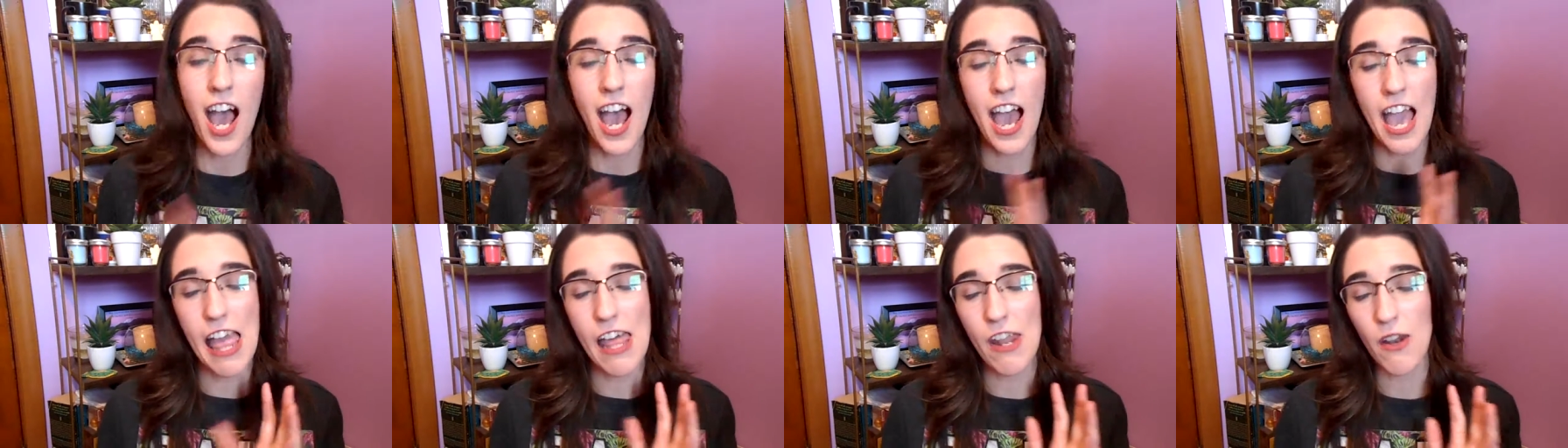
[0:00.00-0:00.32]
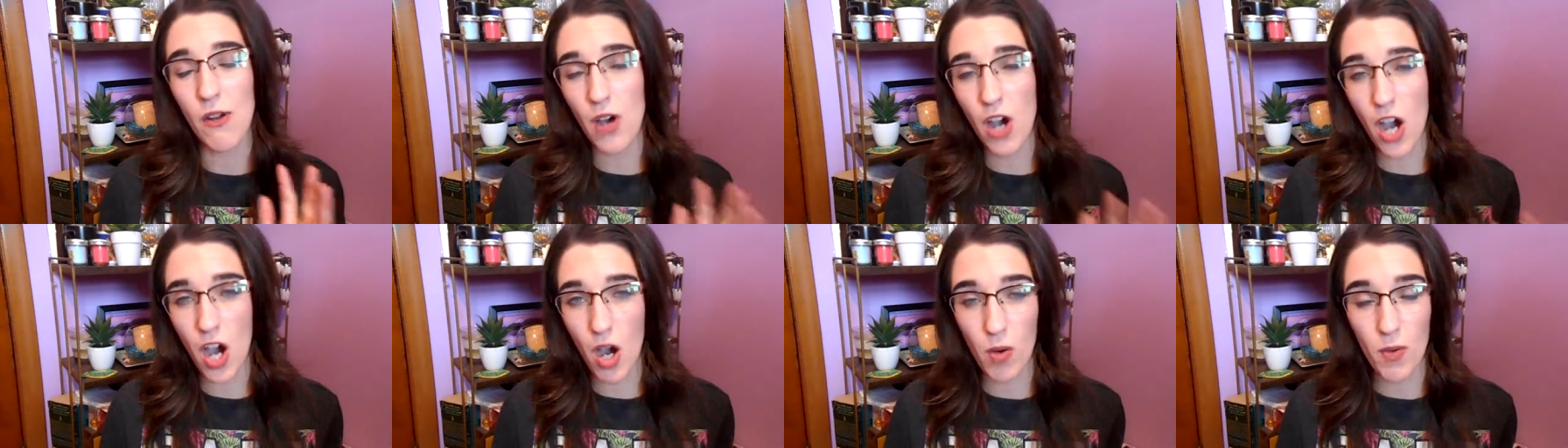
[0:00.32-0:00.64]
I
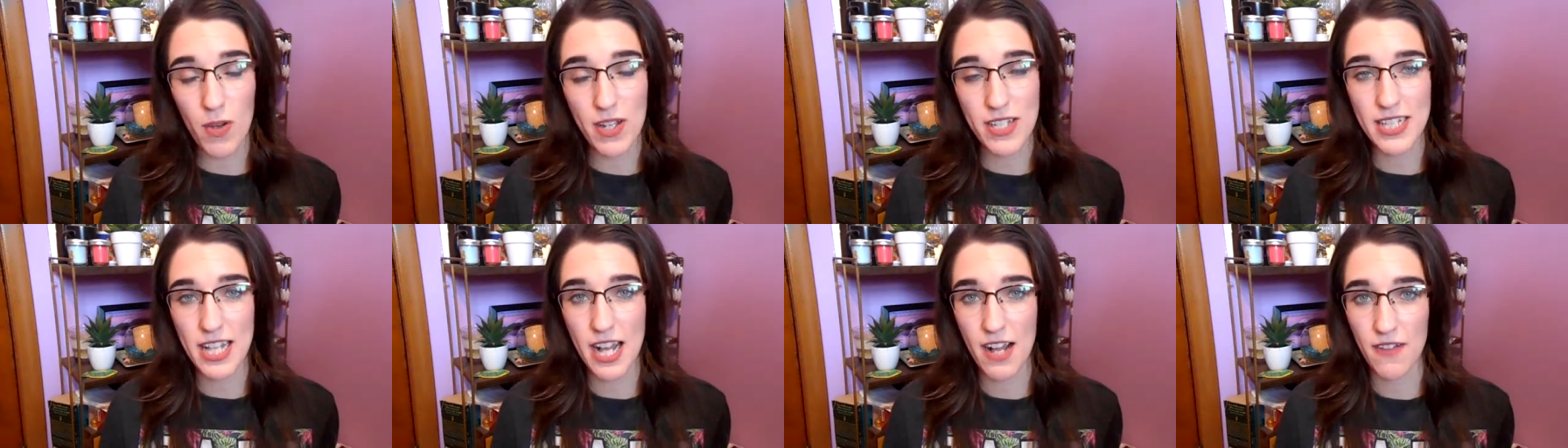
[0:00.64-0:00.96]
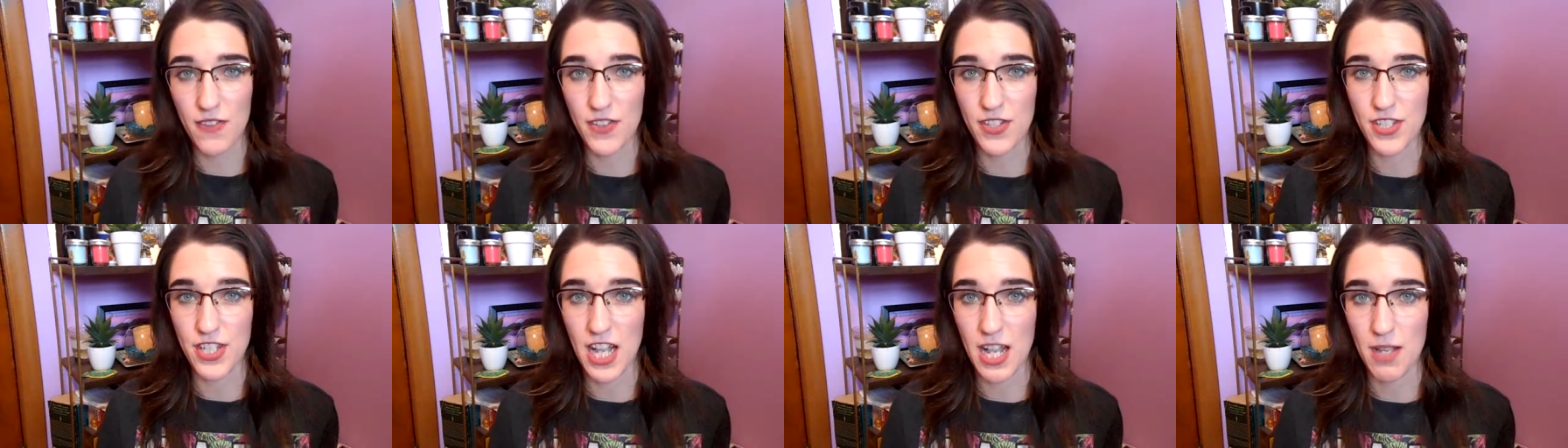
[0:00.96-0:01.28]
don't always have
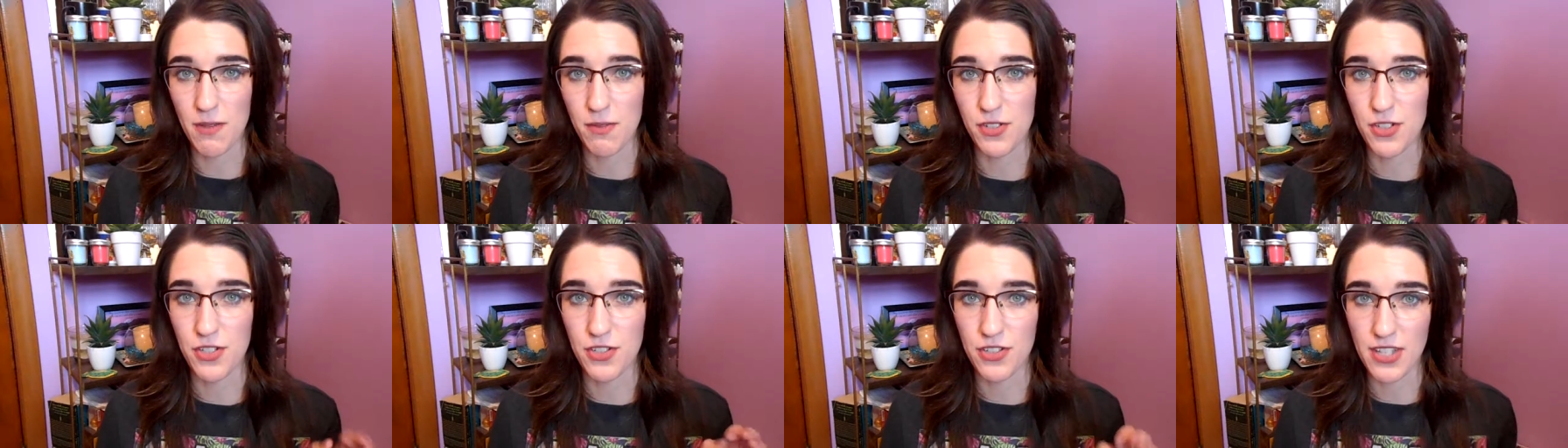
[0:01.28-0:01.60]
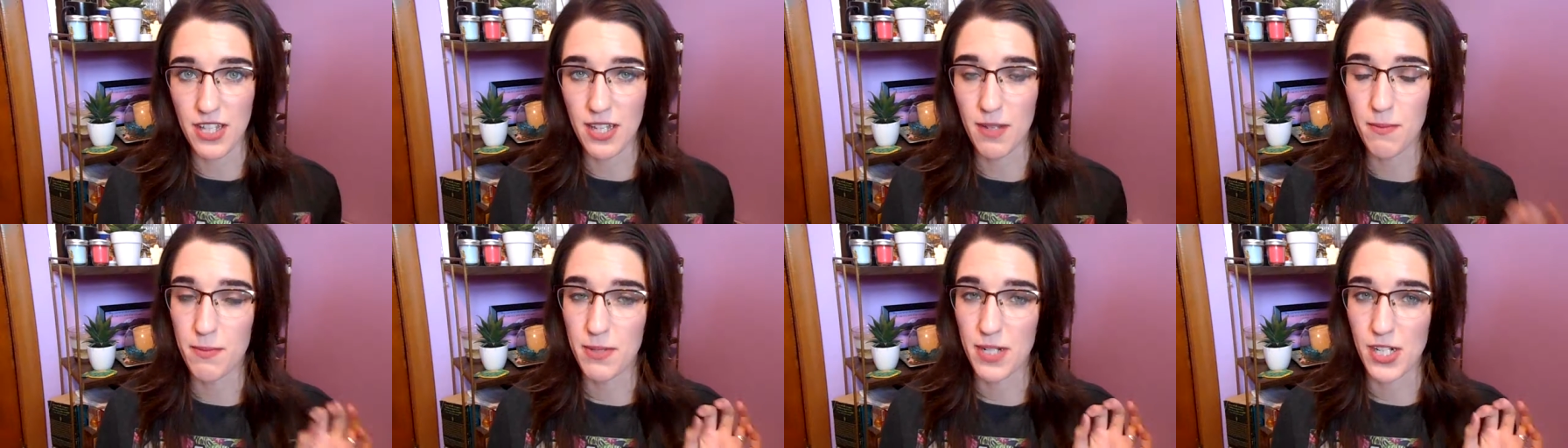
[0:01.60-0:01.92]
the time to do
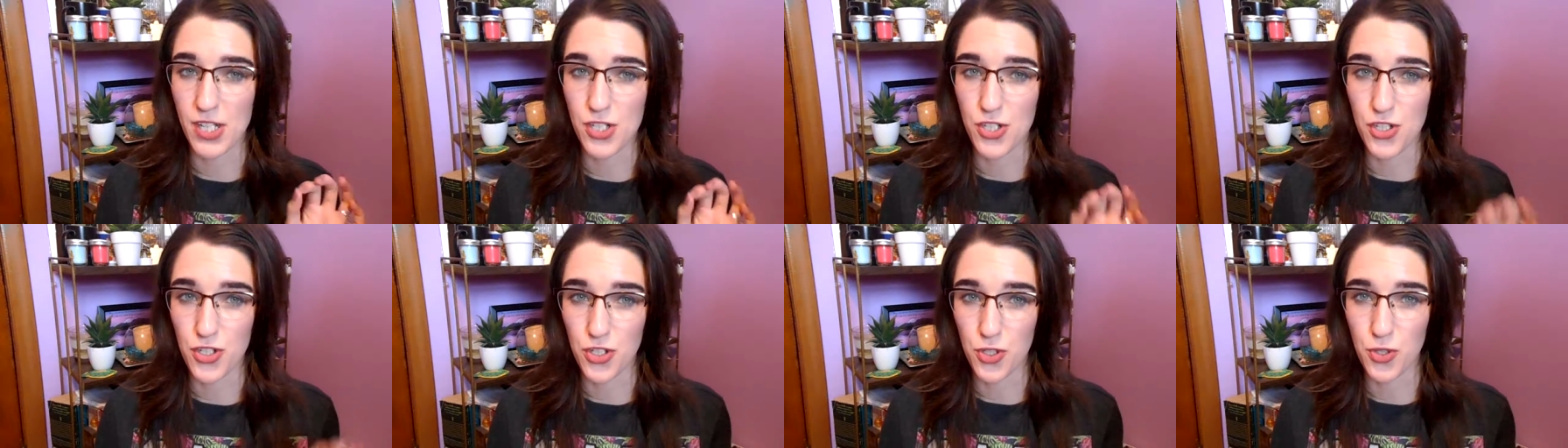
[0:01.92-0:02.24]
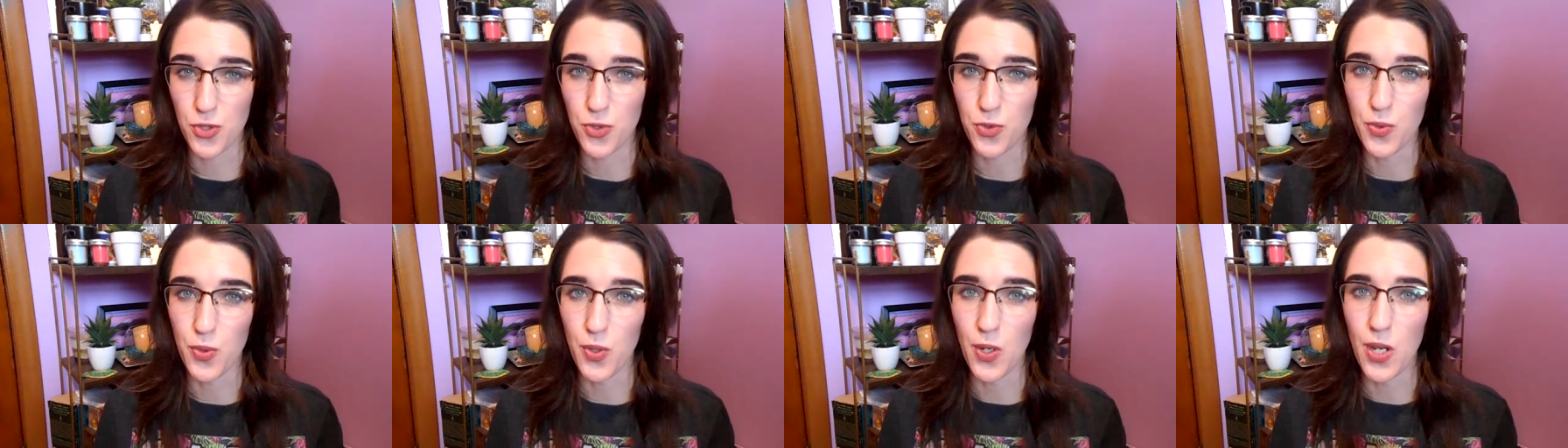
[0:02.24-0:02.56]
that, but I
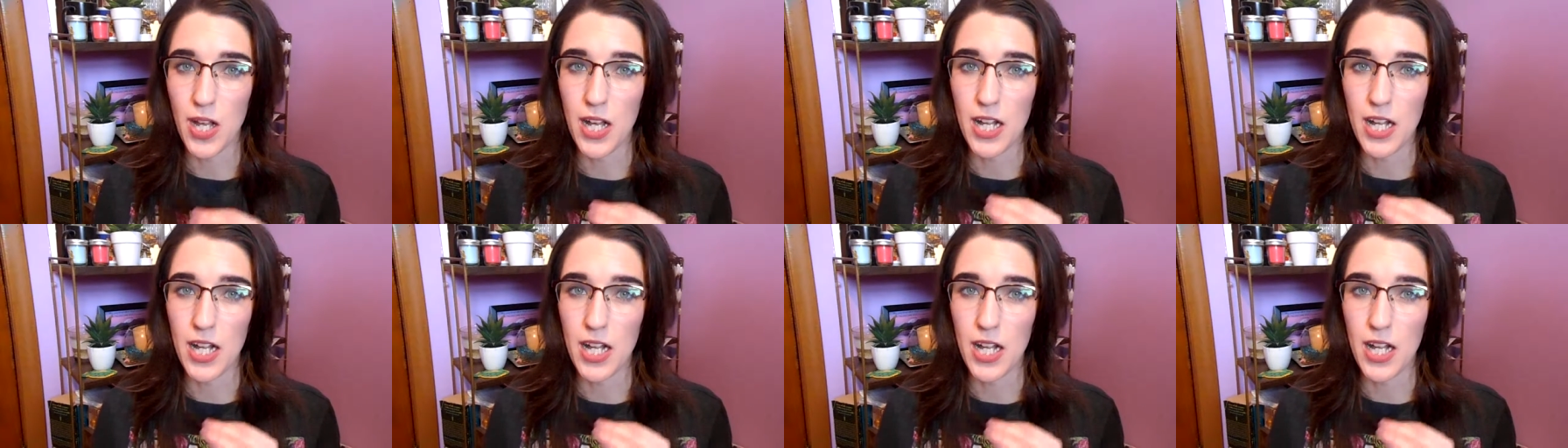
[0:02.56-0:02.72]
do